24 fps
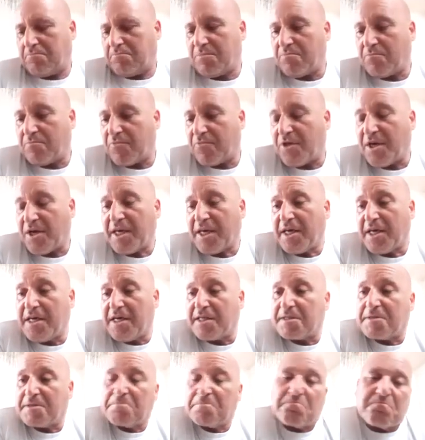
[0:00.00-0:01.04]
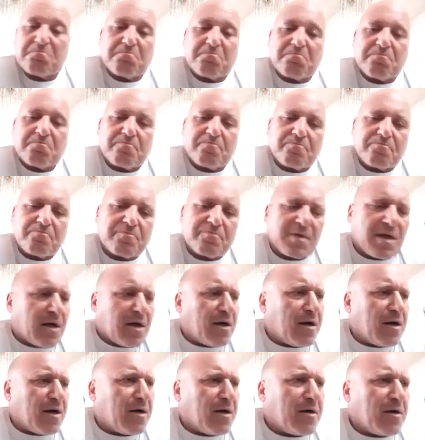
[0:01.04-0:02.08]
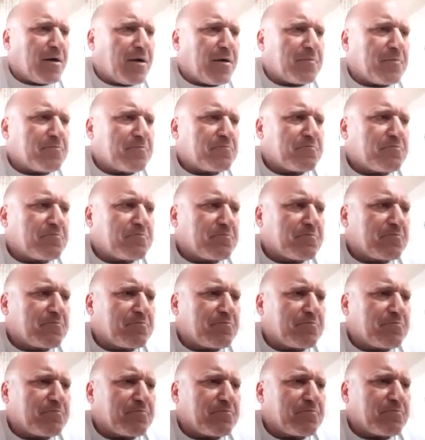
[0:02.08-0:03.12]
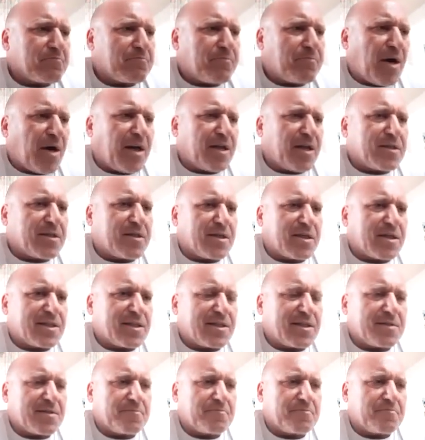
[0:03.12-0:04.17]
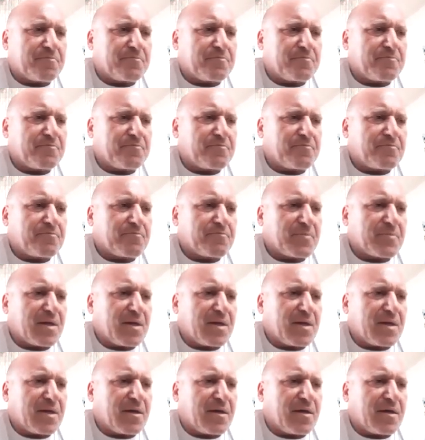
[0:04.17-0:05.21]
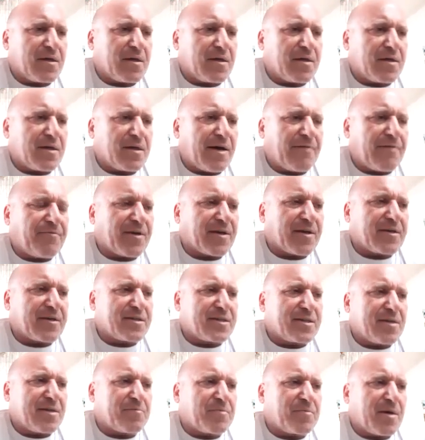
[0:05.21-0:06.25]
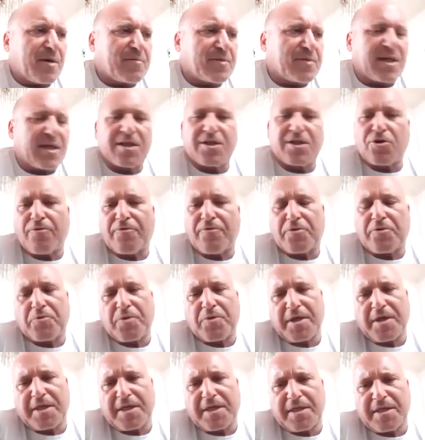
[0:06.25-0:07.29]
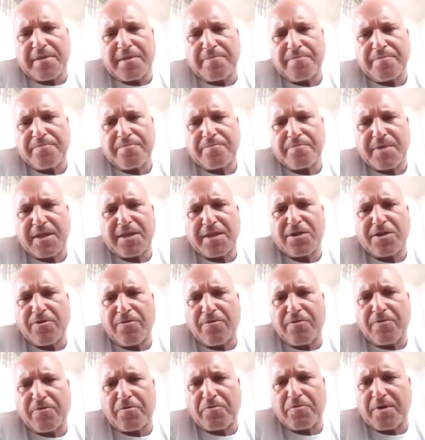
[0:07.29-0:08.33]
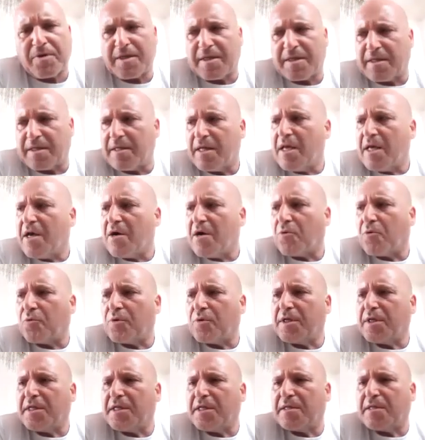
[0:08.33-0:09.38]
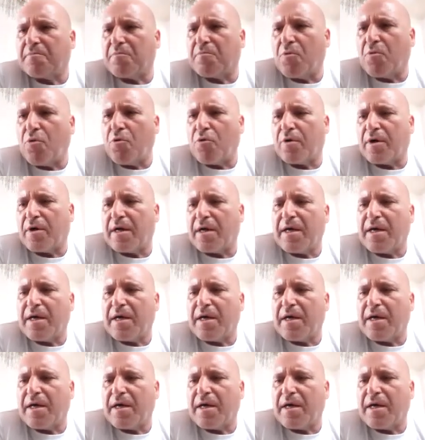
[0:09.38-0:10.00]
Thing is, uh, politics, I think sometimes it's overrated. It's overrated. We need more